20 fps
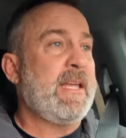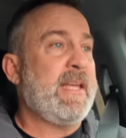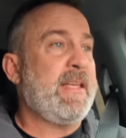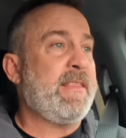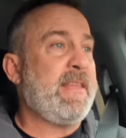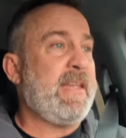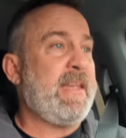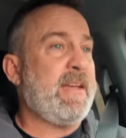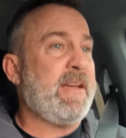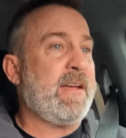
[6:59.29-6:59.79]

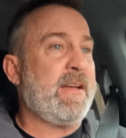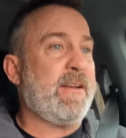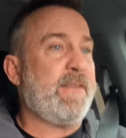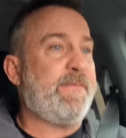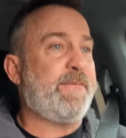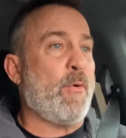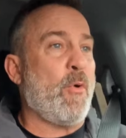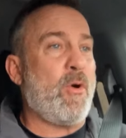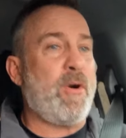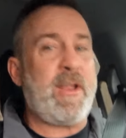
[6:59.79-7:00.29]
in the
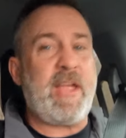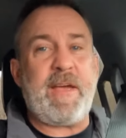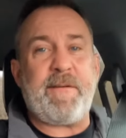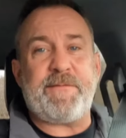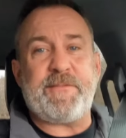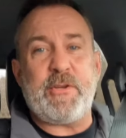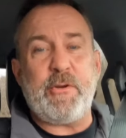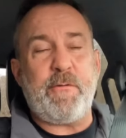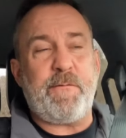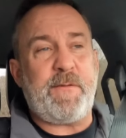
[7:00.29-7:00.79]
Ford
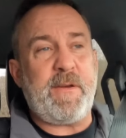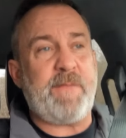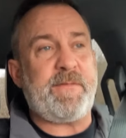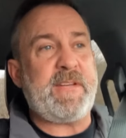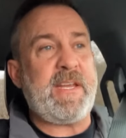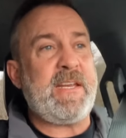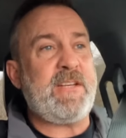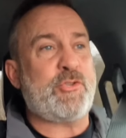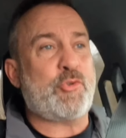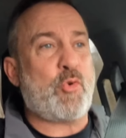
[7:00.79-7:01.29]

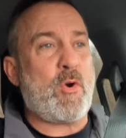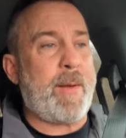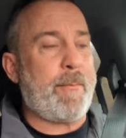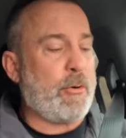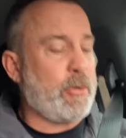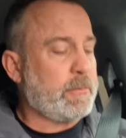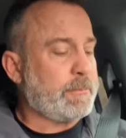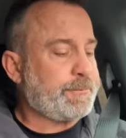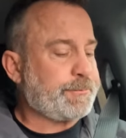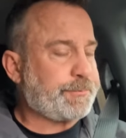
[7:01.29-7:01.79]
F-250
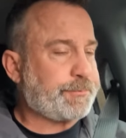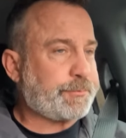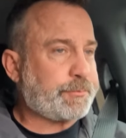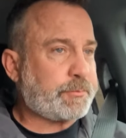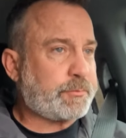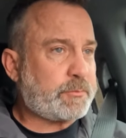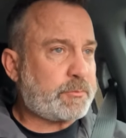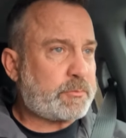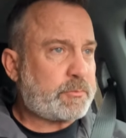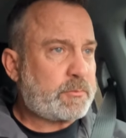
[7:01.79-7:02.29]
trimmer.
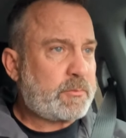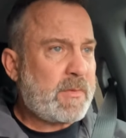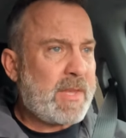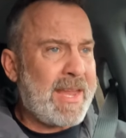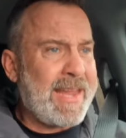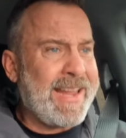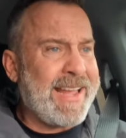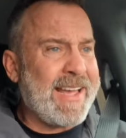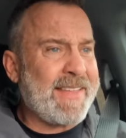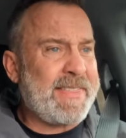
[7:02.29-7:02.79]

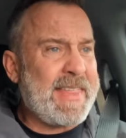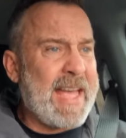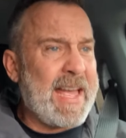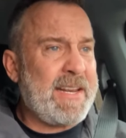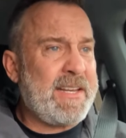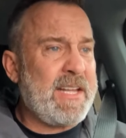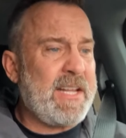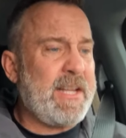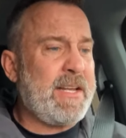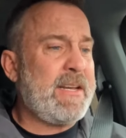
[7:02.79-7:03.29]
Got
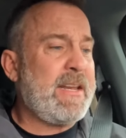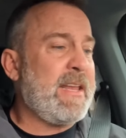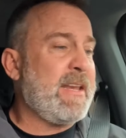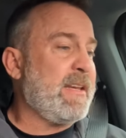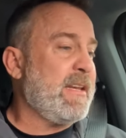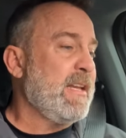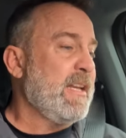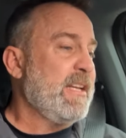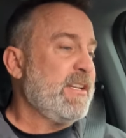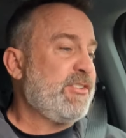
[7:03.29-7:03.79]
that done,
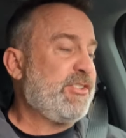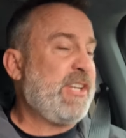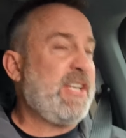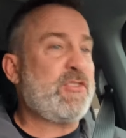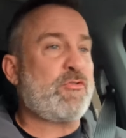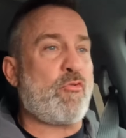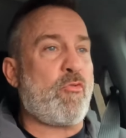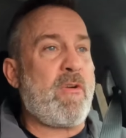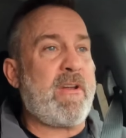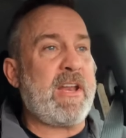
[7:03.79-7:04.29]
and
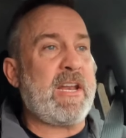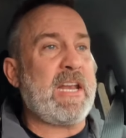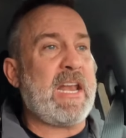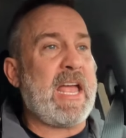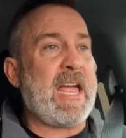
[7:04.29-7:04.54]
she's running